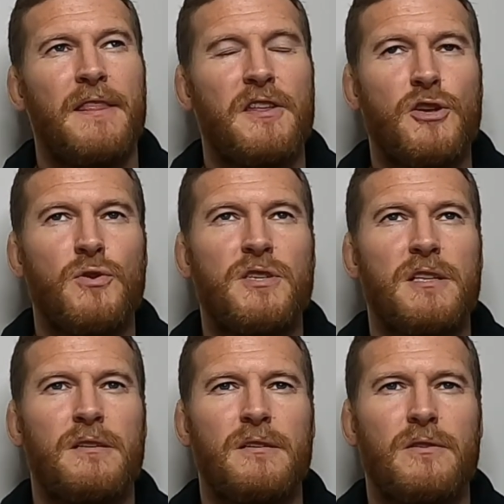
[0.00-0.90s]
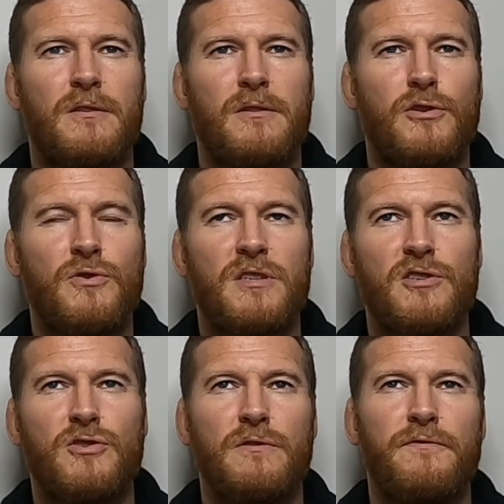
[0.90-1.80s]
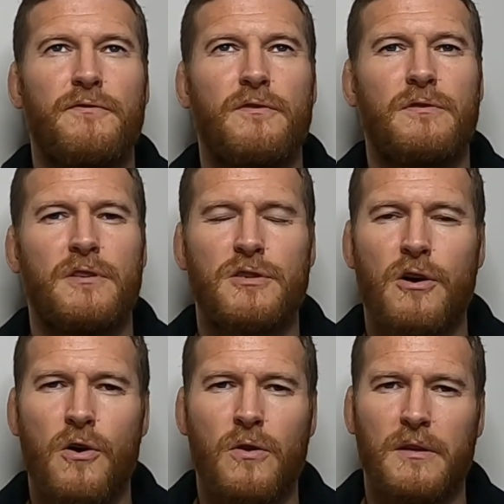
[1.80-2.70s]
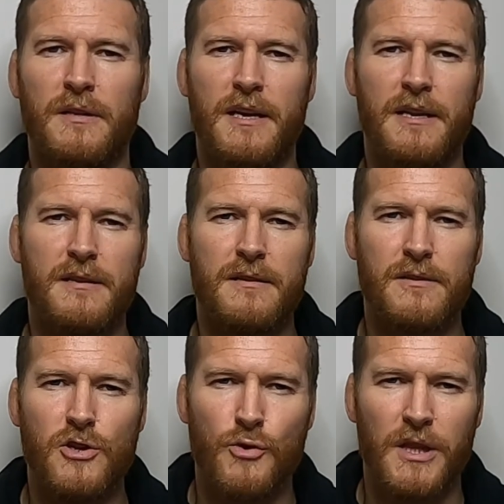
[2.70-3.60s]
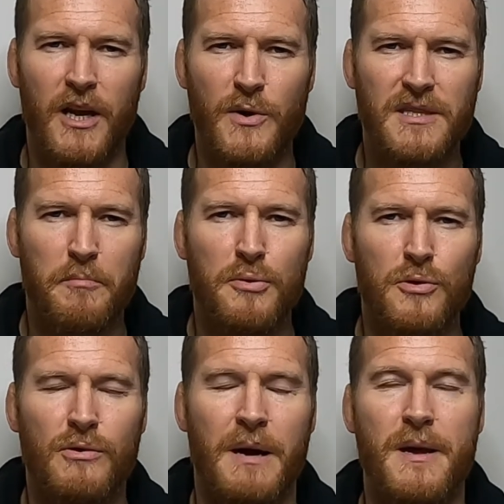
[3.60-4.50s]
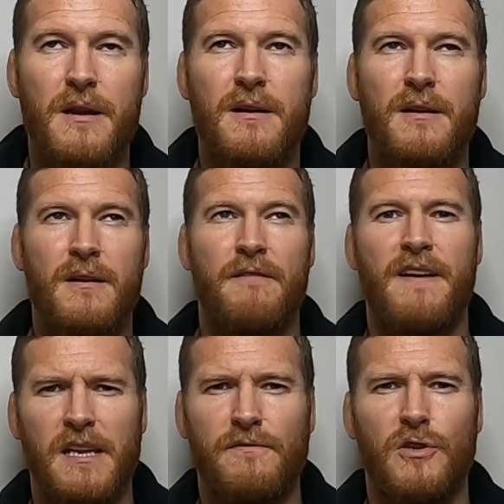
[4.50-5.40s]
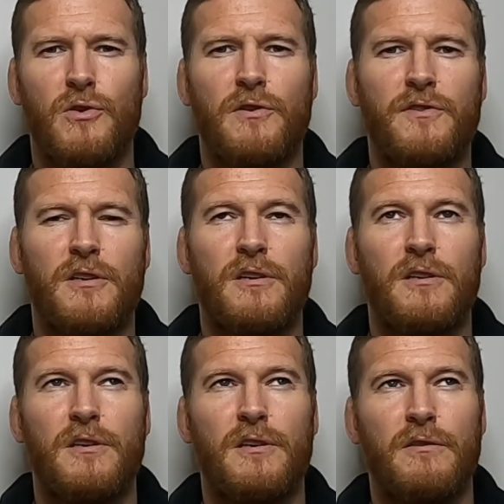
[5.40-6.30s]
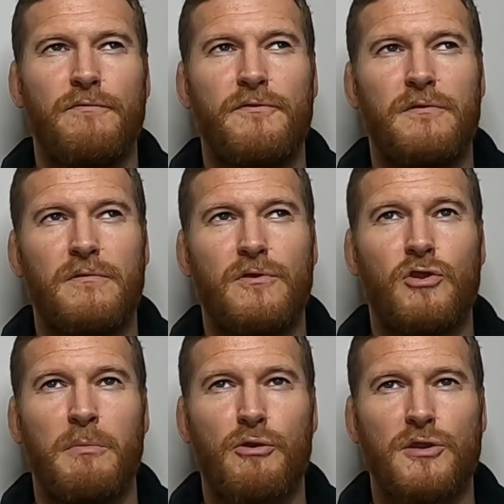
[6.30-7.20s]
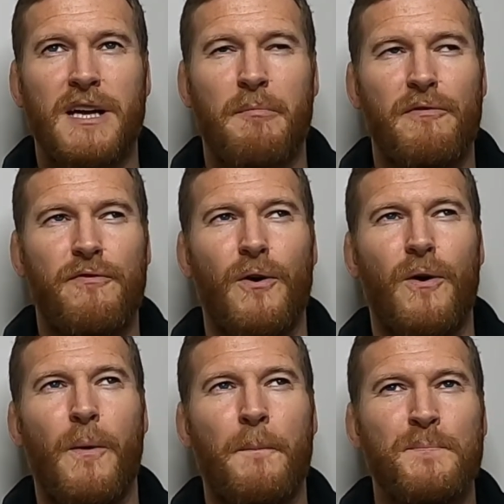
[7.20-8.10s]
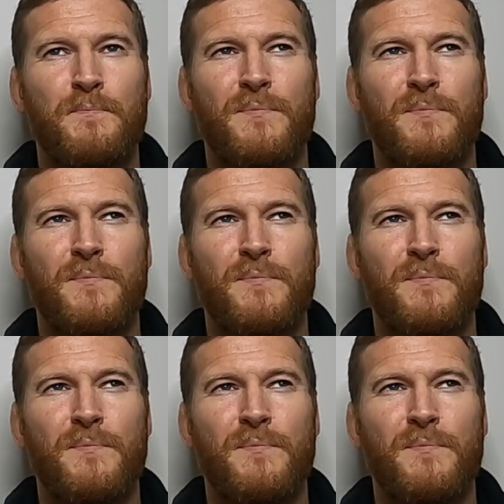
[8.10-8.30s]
and they're using stuff that's called in neuro-linguistic programming, if any of you have come across that before,